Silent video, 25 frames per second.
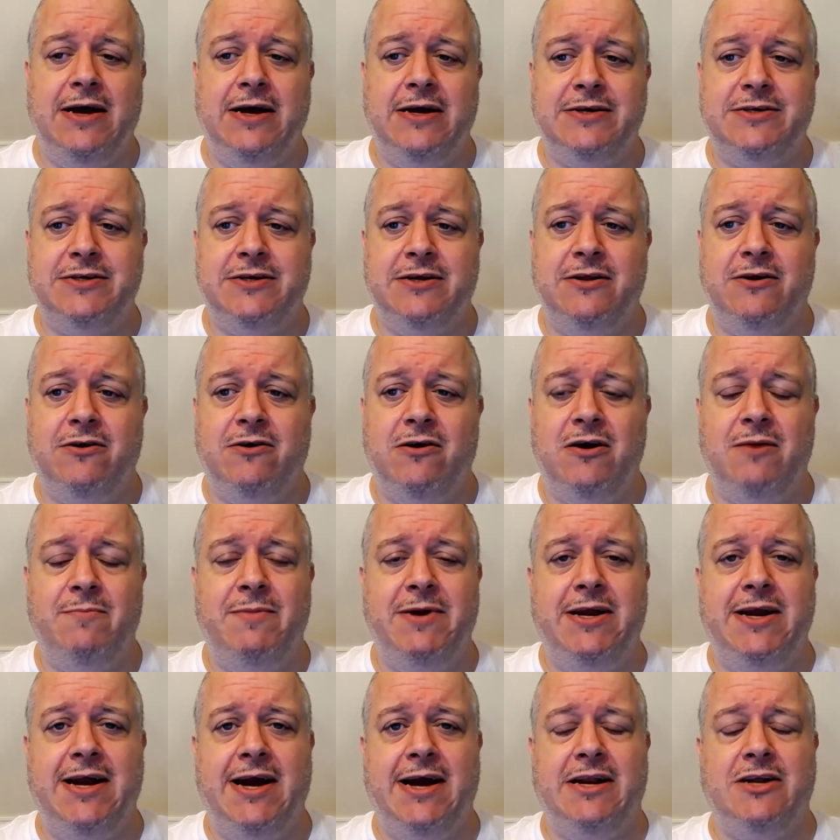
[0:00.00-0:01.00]
So they're going to be
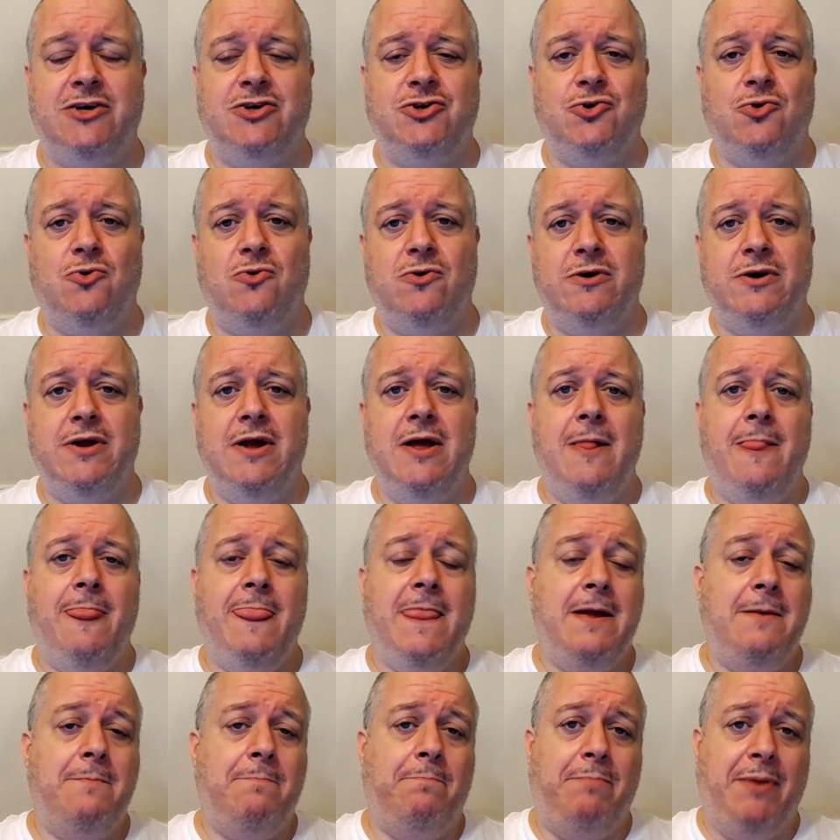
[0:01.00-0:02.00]
kind of short,
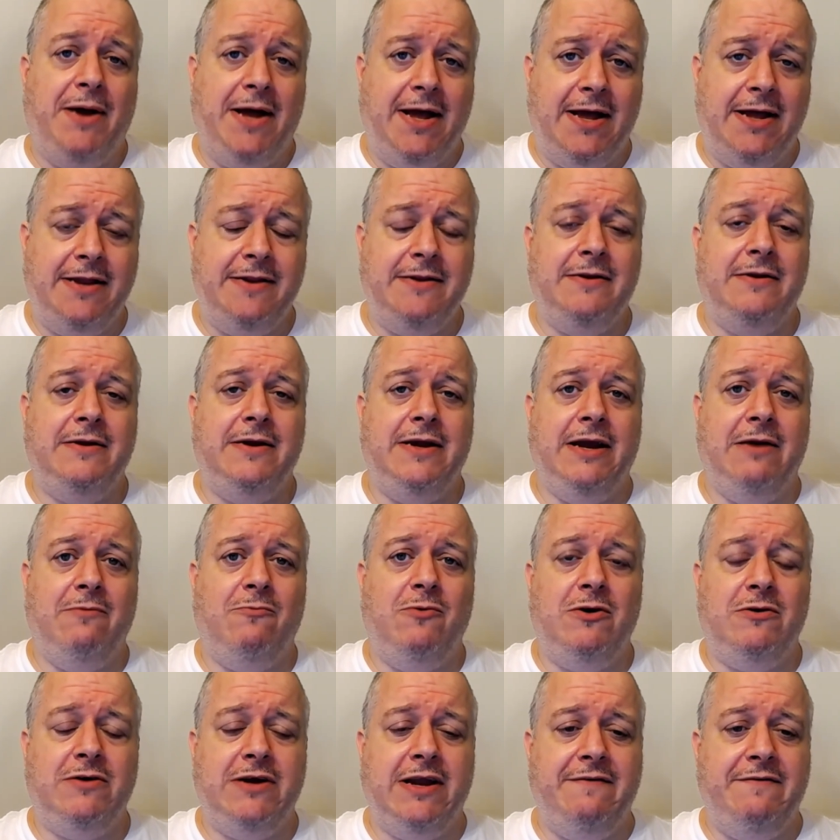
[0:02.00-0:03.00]
but it
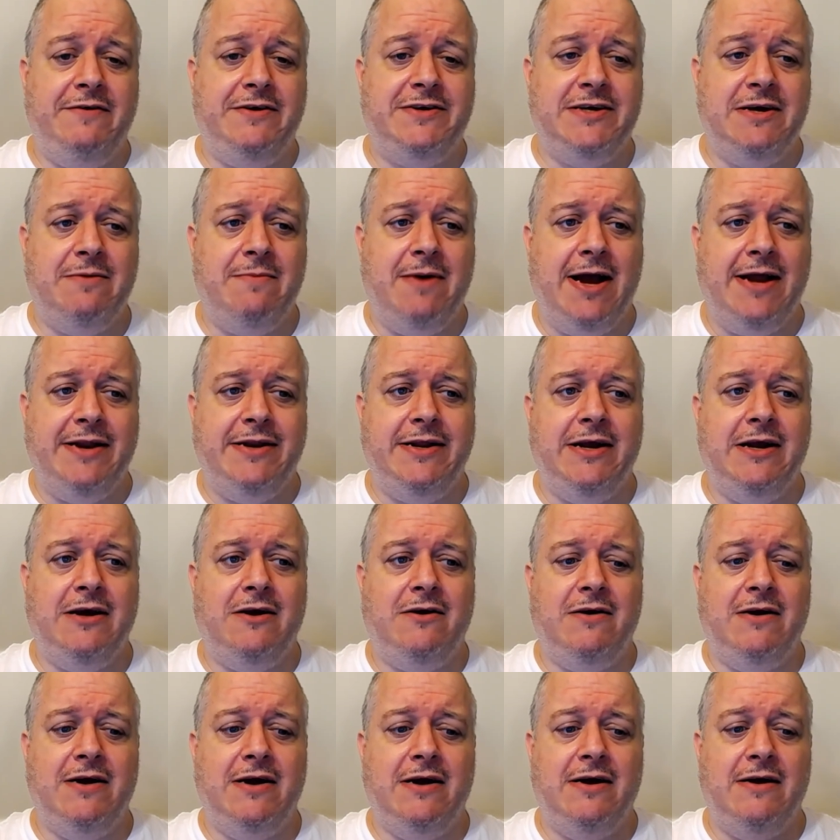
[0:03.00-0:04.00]
will give you some idea
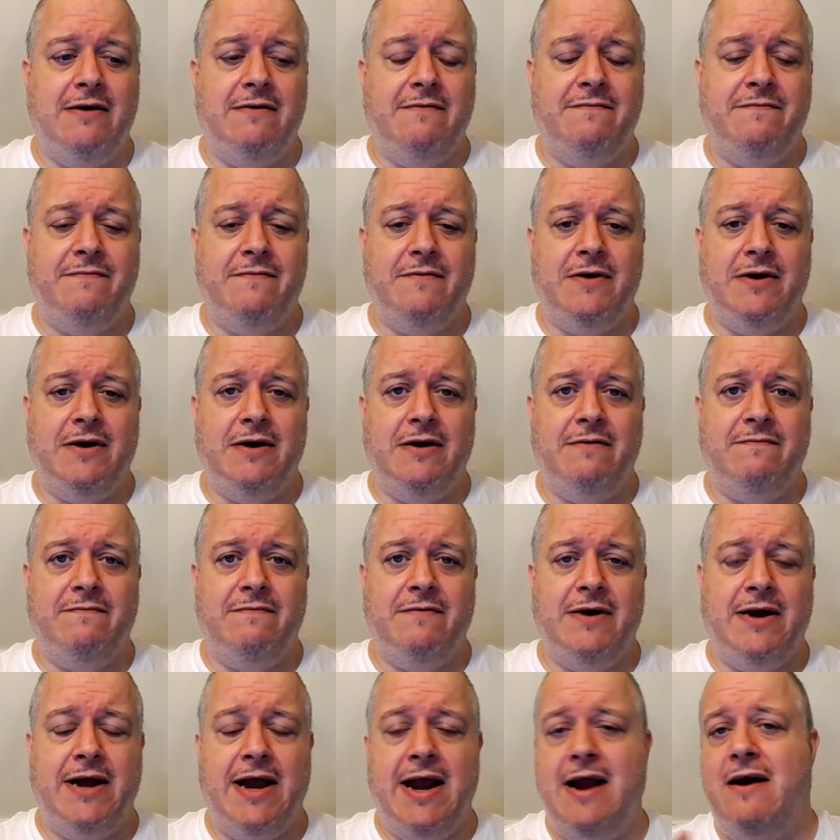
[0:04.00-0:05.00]
of
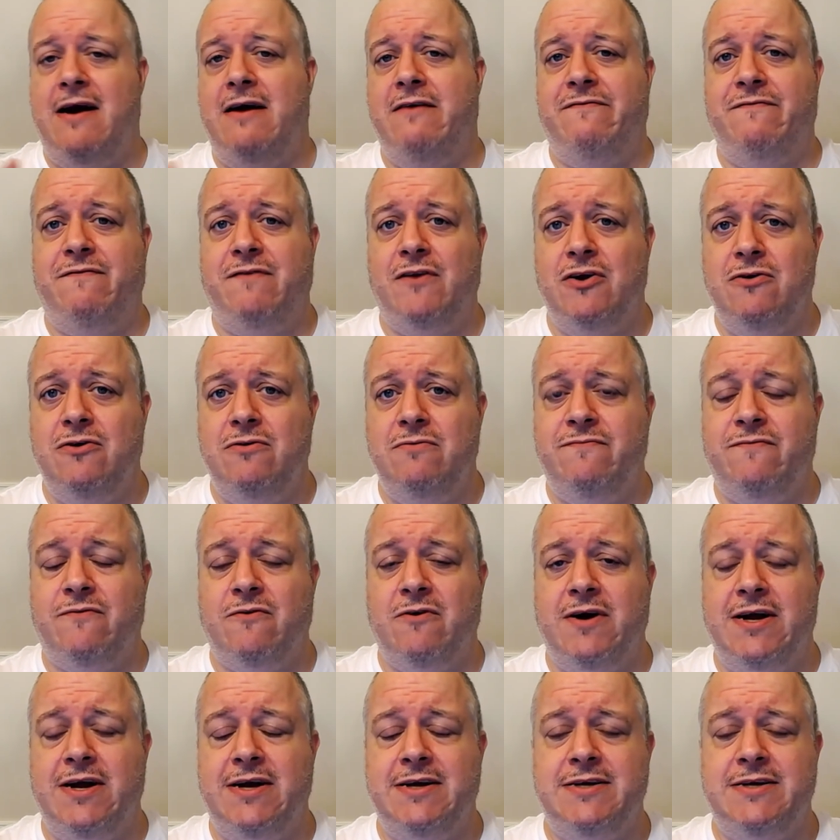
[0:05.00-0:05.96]
how it flew for us